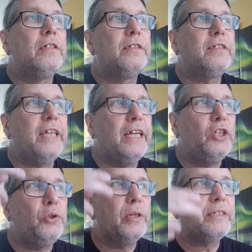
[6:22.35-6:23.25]
say
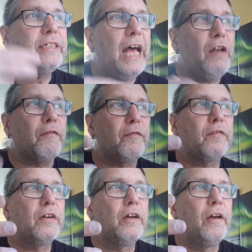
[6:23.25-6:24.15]
to
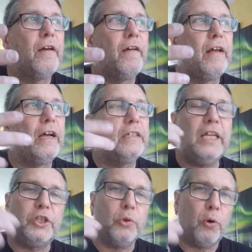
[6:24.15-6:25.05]
yourself
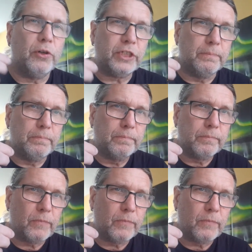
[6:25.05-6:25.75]
that you're awesome